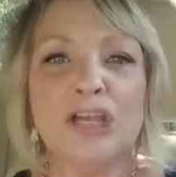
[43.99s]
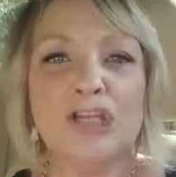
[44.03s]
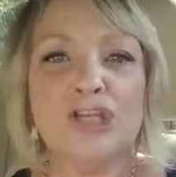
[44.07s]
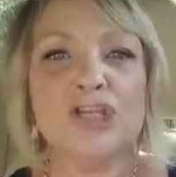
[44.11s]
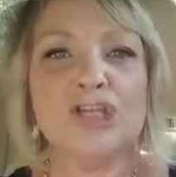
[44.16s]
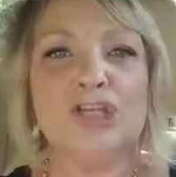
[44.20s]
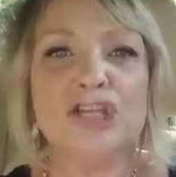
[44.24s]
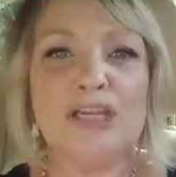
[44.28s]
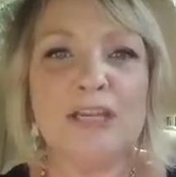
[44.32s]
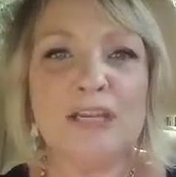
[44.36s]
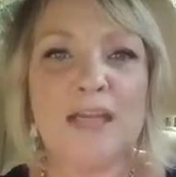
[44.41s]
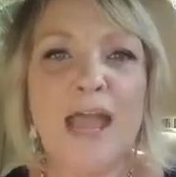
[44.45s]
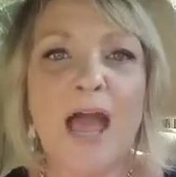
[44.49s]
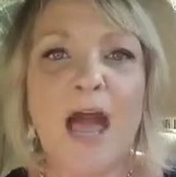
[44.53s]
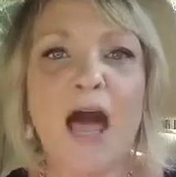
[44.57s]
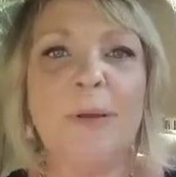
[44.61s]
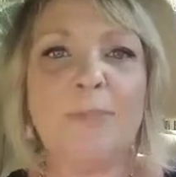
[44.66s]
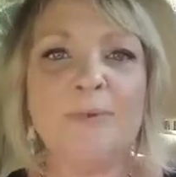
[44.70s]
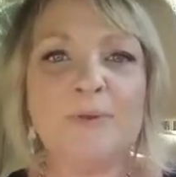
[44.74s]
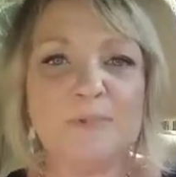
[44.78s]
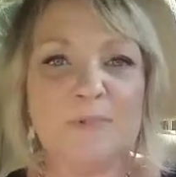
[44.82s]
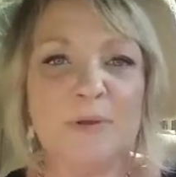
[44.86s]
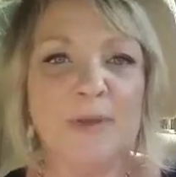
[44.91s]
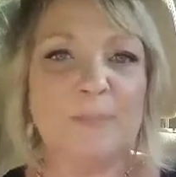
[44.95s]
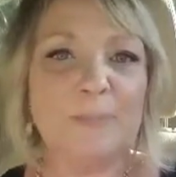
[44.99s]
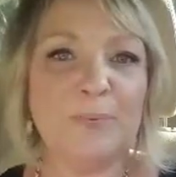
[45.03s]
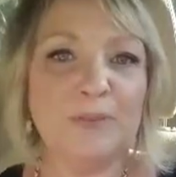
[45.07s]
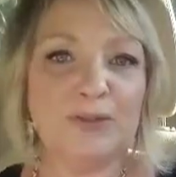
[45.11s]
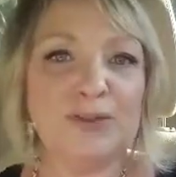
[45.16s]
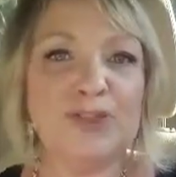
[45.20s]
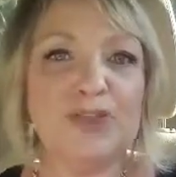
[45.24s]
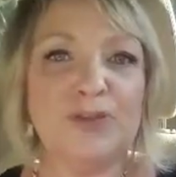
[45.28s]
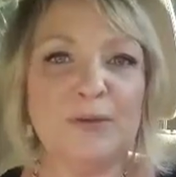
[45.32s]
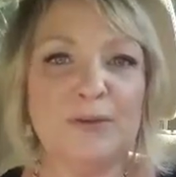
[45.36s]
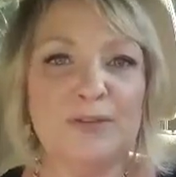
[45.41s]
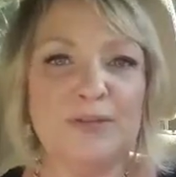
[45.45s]
She helps people
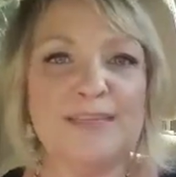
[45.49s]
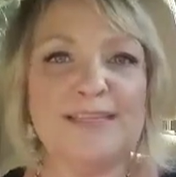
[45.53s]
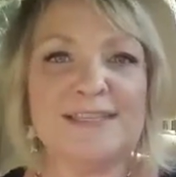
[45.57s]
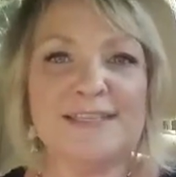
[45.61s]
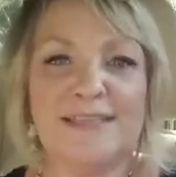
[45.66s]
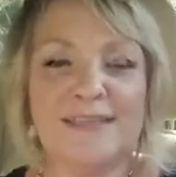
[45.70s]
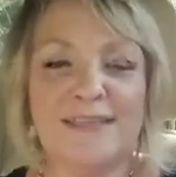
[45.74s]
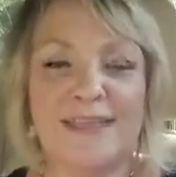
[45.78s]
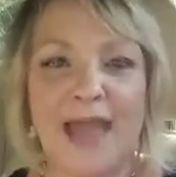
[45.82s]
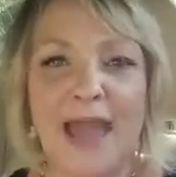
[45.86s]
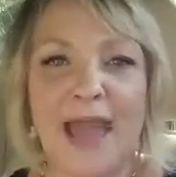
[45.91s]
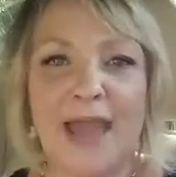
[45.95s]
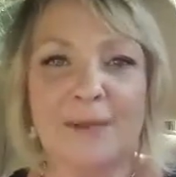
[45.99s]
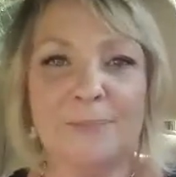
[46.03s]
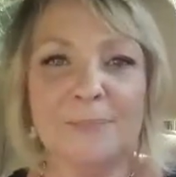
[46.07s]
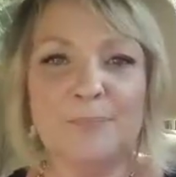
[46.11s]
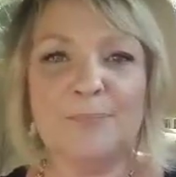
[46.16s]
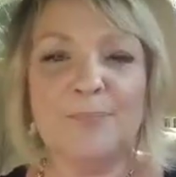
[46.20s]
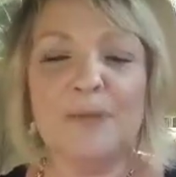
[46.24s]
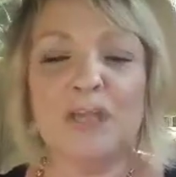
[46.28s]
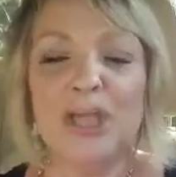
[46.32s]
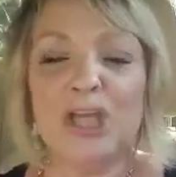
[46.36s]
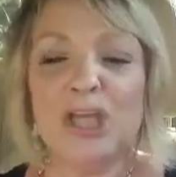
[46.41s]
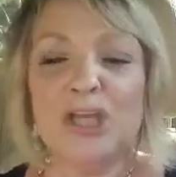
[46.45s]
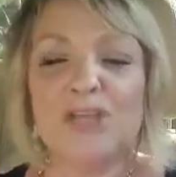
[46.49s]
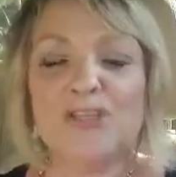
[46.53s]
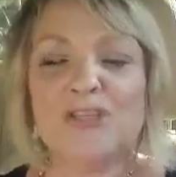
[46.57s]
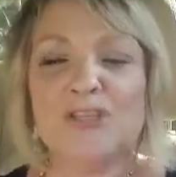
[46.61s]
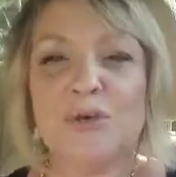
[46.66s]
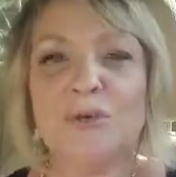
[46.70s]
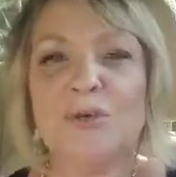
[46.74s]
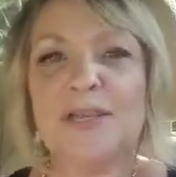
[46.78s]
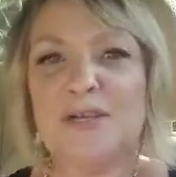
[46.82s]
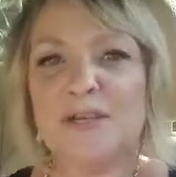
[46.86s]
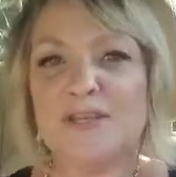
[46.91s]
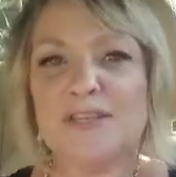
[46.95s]
do this and that.
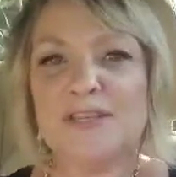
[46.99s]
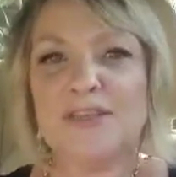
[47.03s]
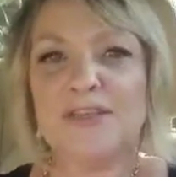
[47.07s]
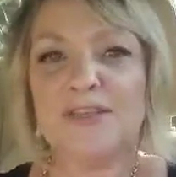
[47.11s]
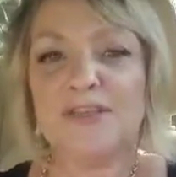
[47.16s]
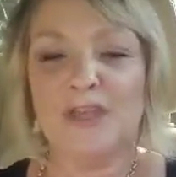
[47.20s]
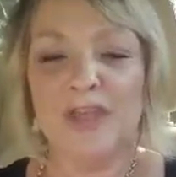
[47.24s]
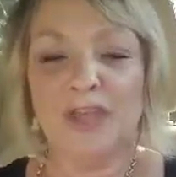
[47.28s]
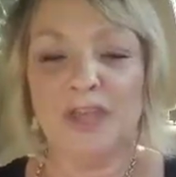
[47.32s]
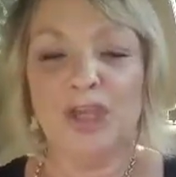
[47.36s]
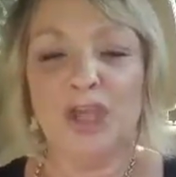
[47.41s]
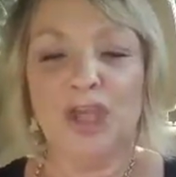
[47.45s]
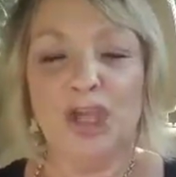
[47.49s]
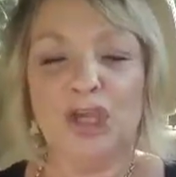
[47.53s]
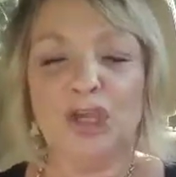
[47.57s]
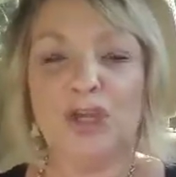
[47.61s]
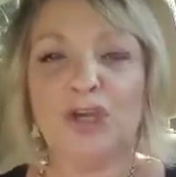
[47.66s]
So here's the thing.